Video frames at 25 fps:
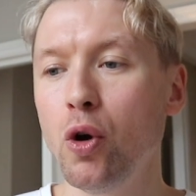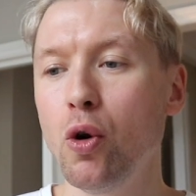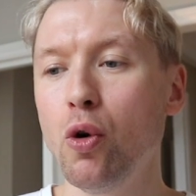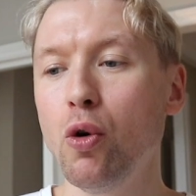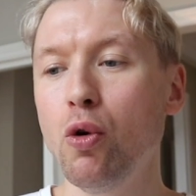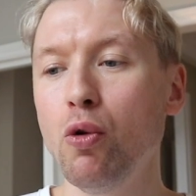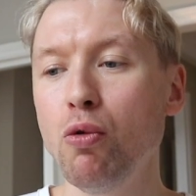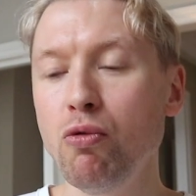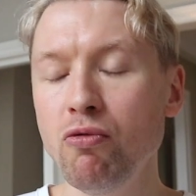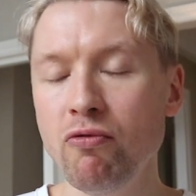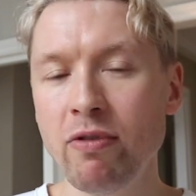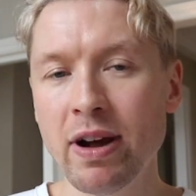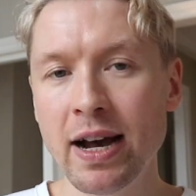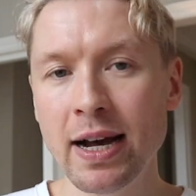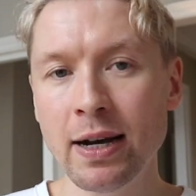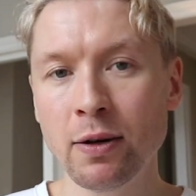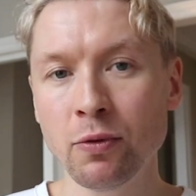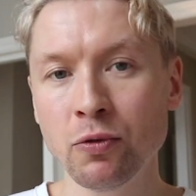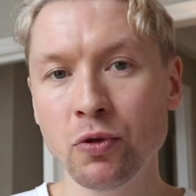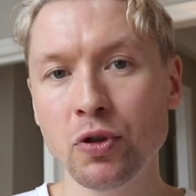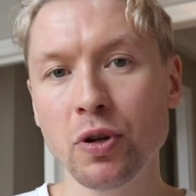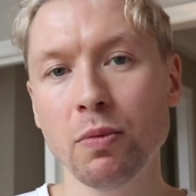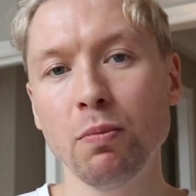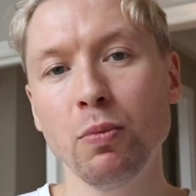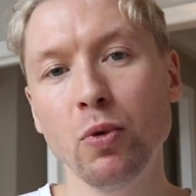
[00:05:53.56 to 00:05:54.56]

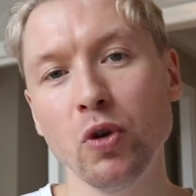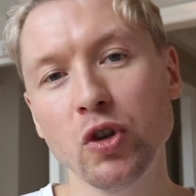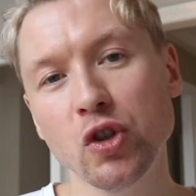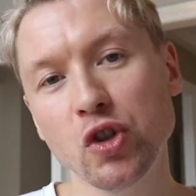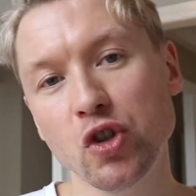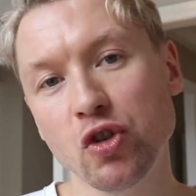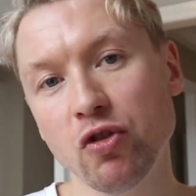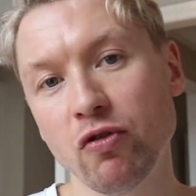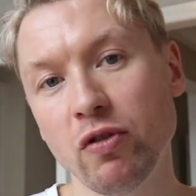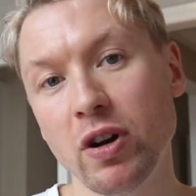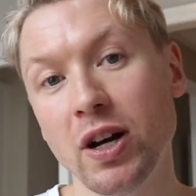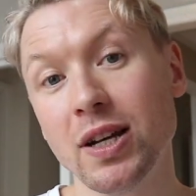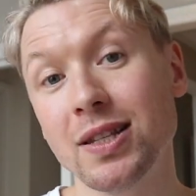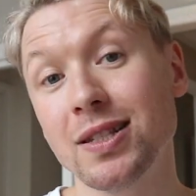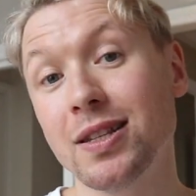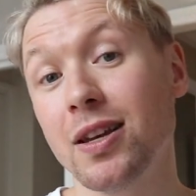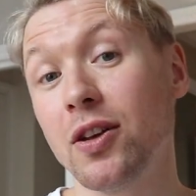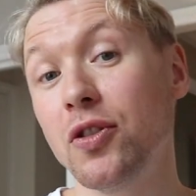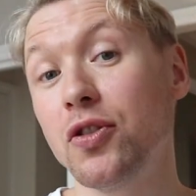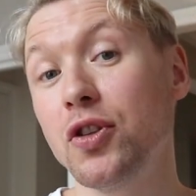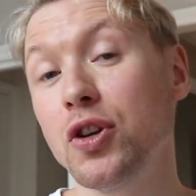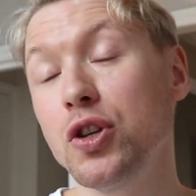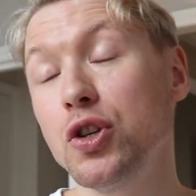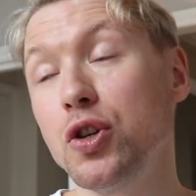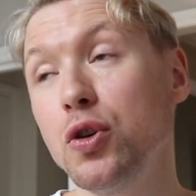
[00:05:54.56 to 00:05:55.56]
all-round
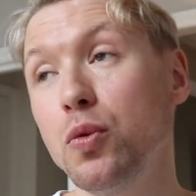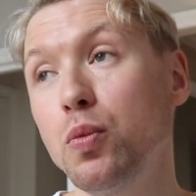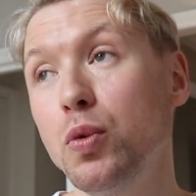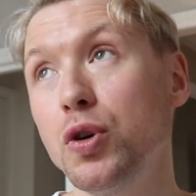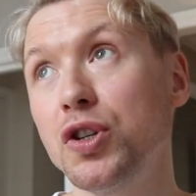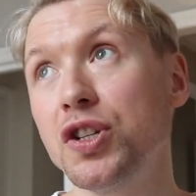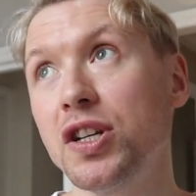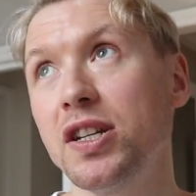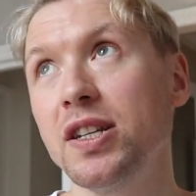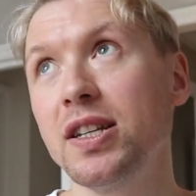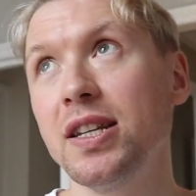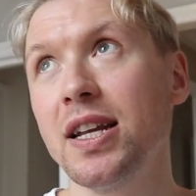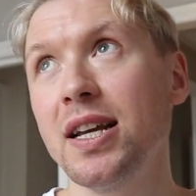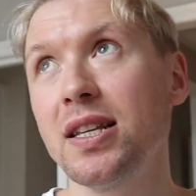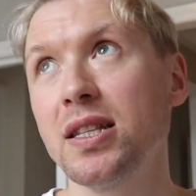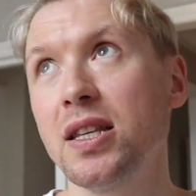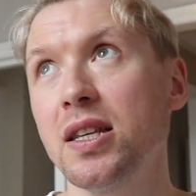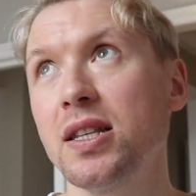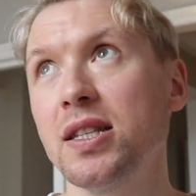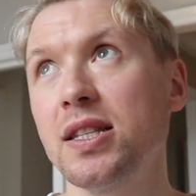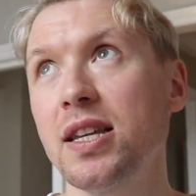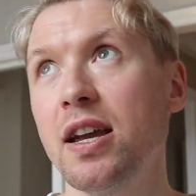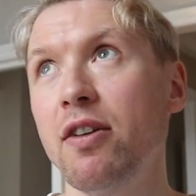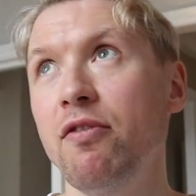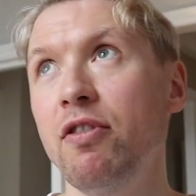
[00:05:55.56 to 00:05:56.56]
moisturizer that you wouldn't
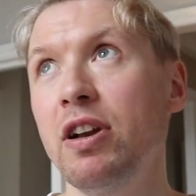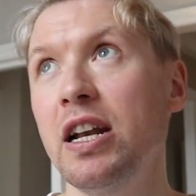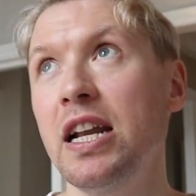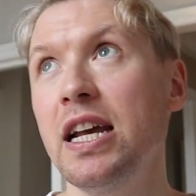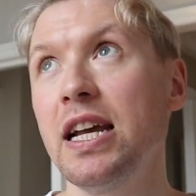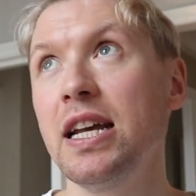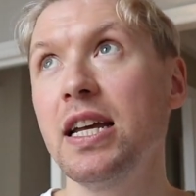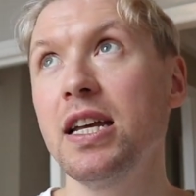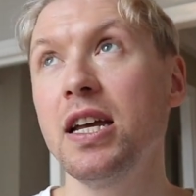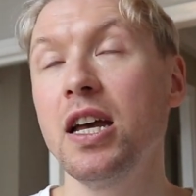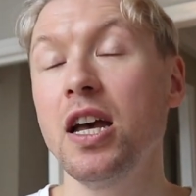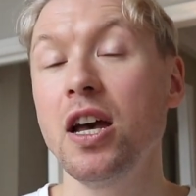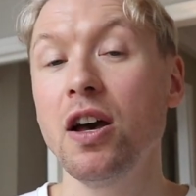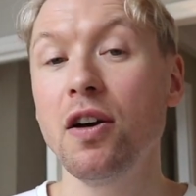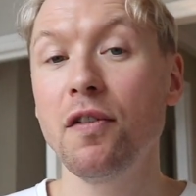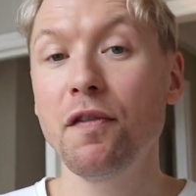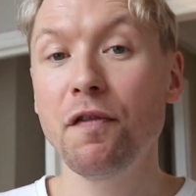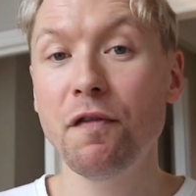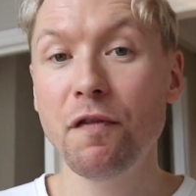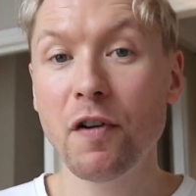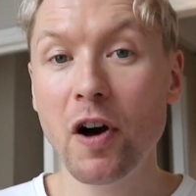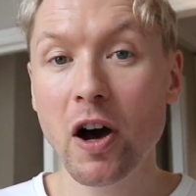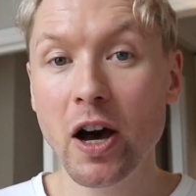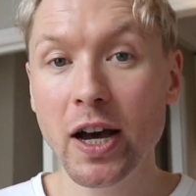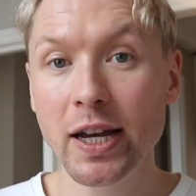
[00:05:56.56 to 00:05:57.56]
necessarily
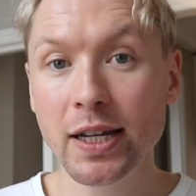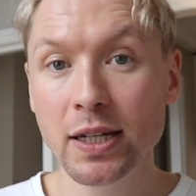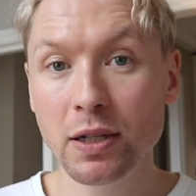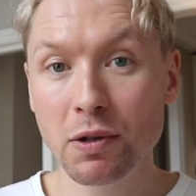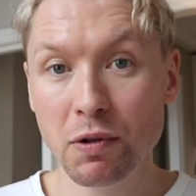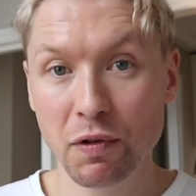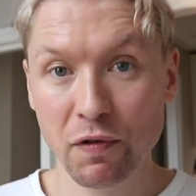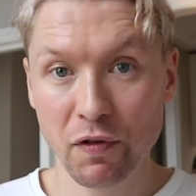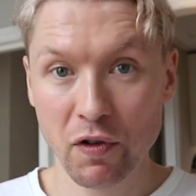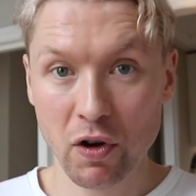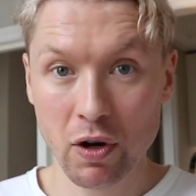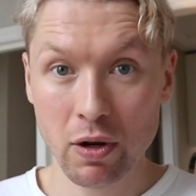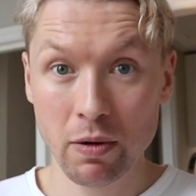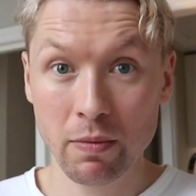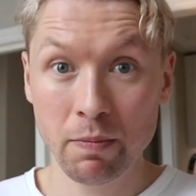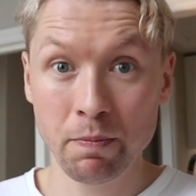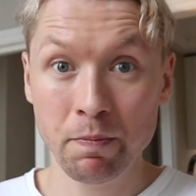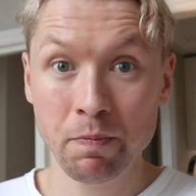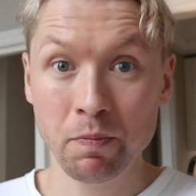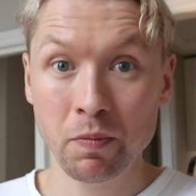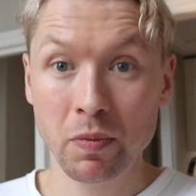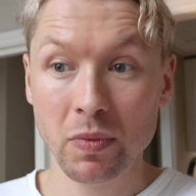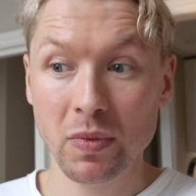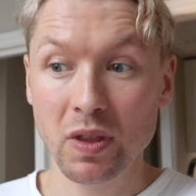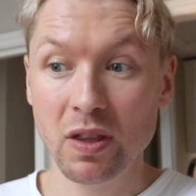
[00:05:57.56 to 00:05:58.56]
find
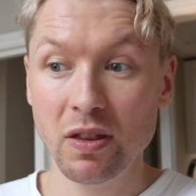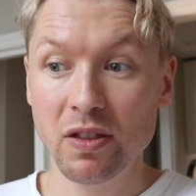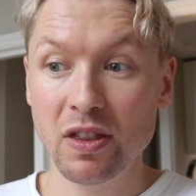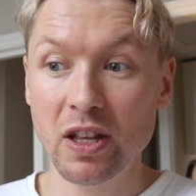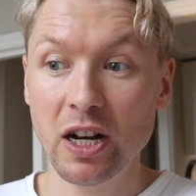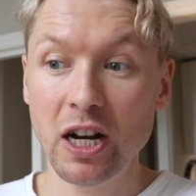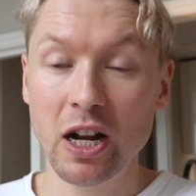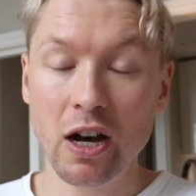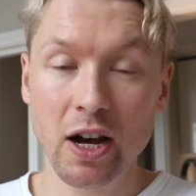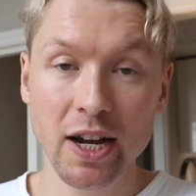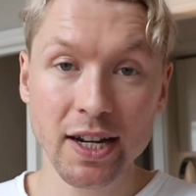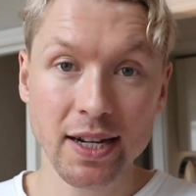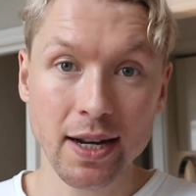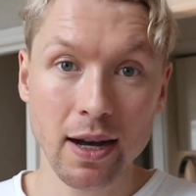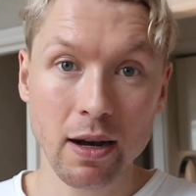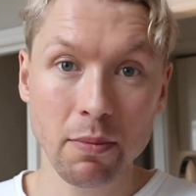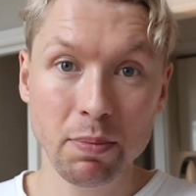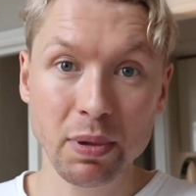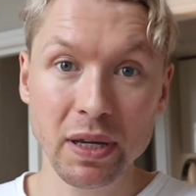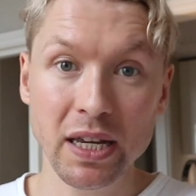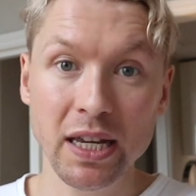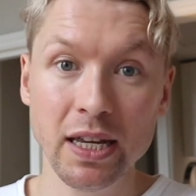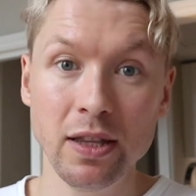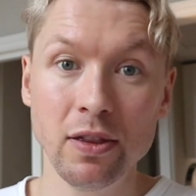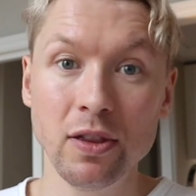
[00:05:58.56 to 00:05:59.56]
from the
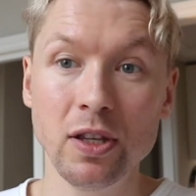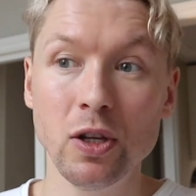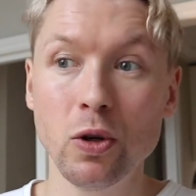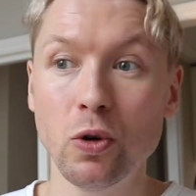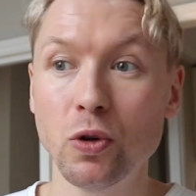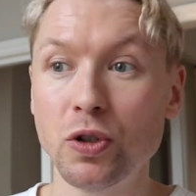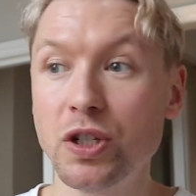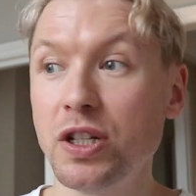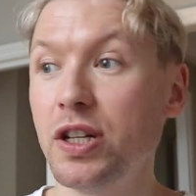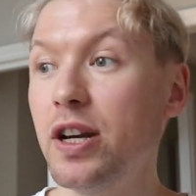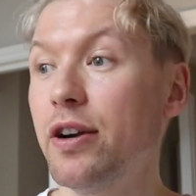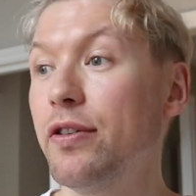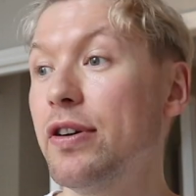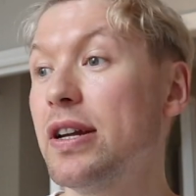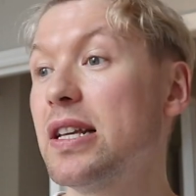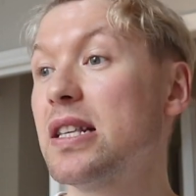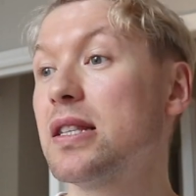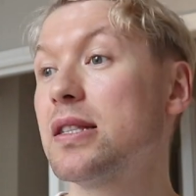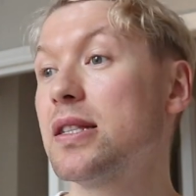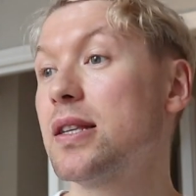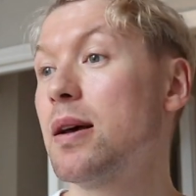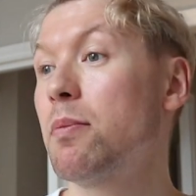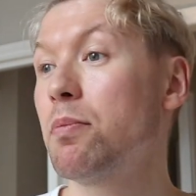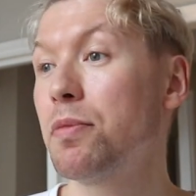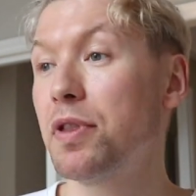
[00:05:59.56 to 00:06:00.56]
lineup in The Ordinary.
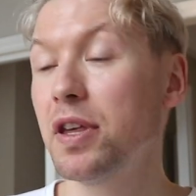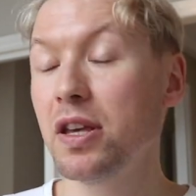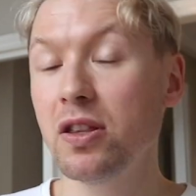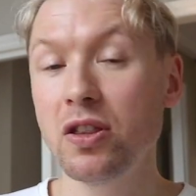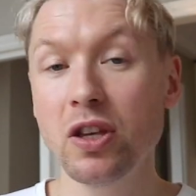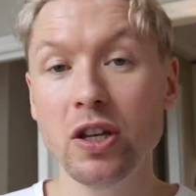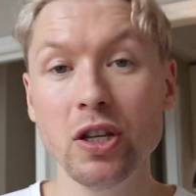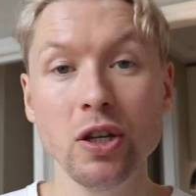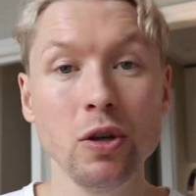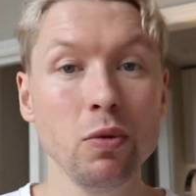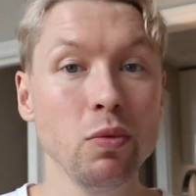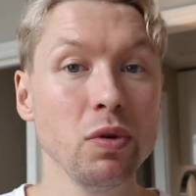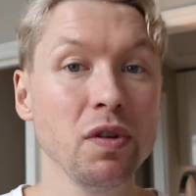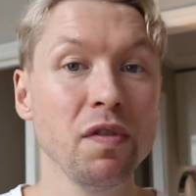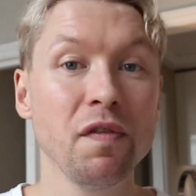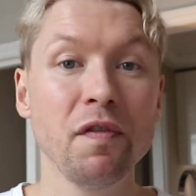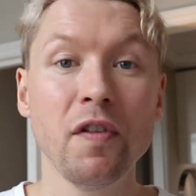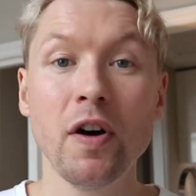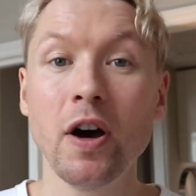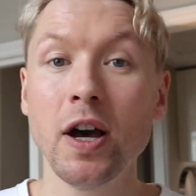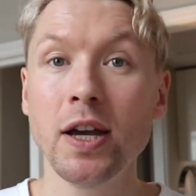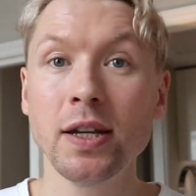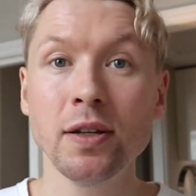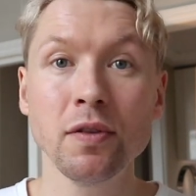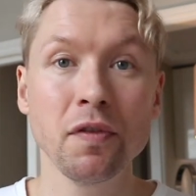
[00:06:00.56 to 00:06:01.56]
It's something that you would
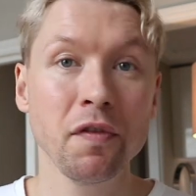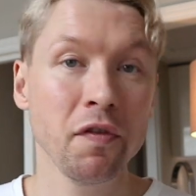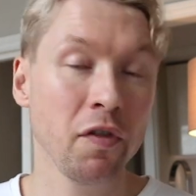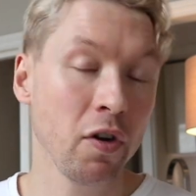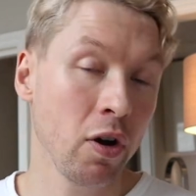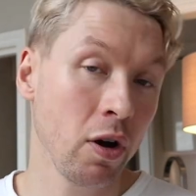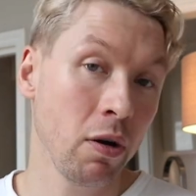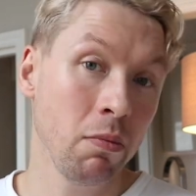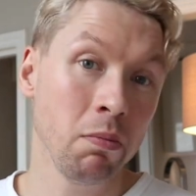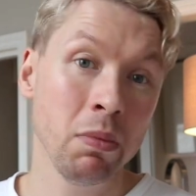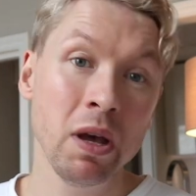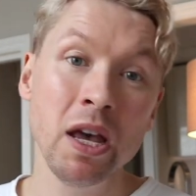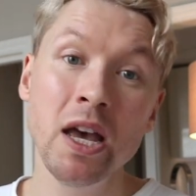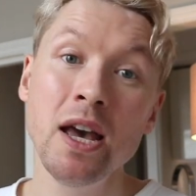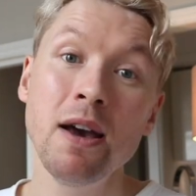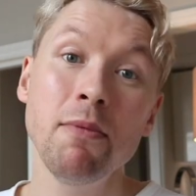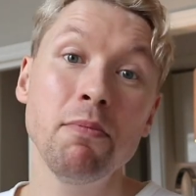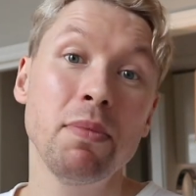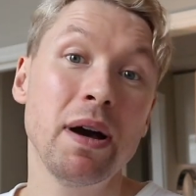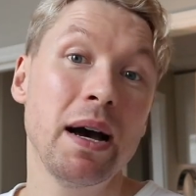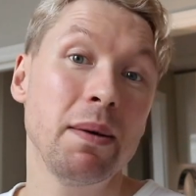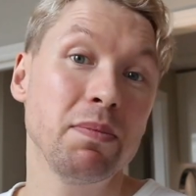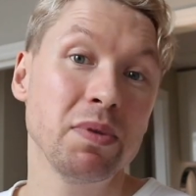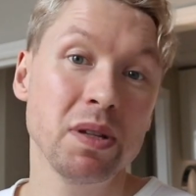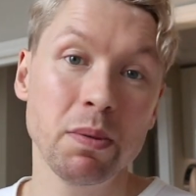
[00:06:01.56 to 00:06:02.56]
find from
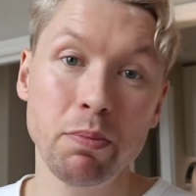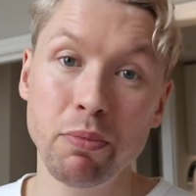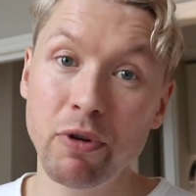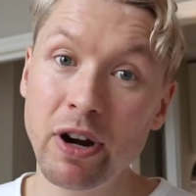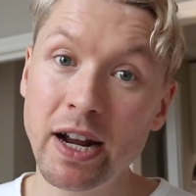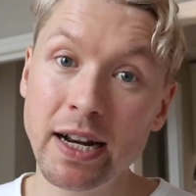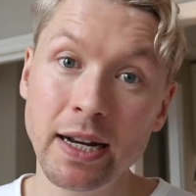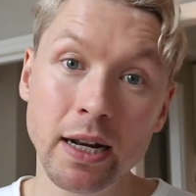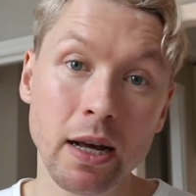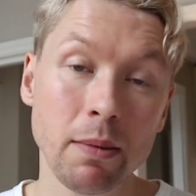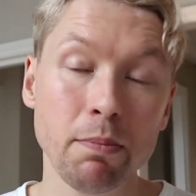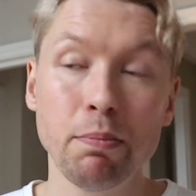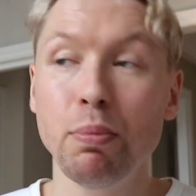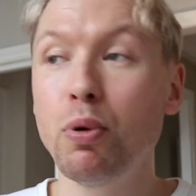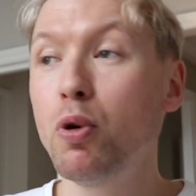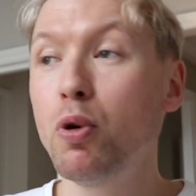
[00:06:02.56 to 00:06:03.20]
perhaps a brand like